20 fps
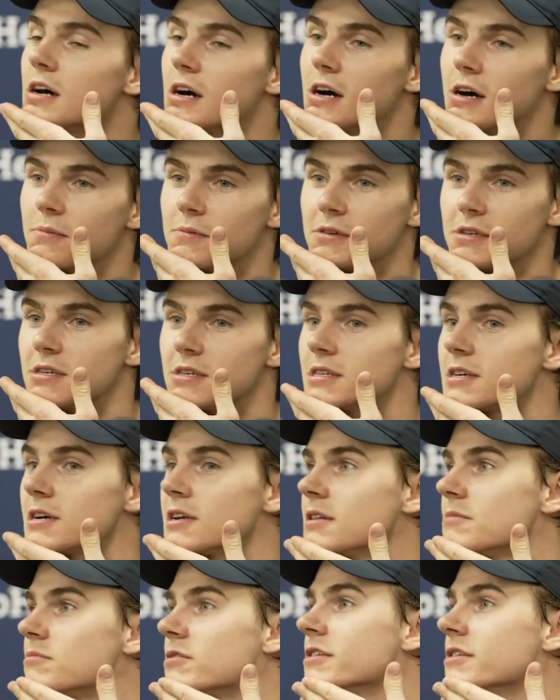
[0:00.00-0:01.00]
And he's
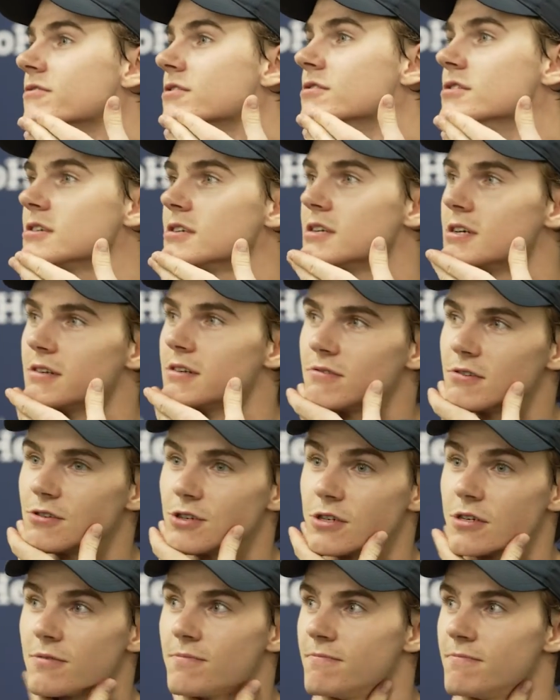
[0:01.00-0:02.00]
got a bright future ahead for
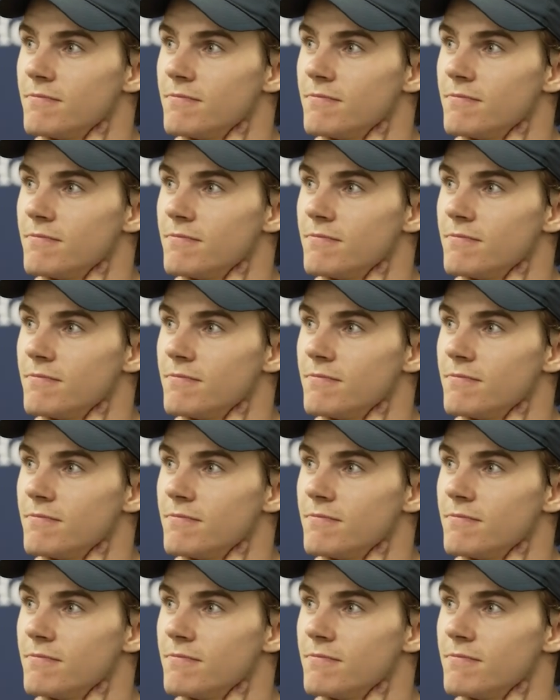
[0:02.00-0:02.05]
sure.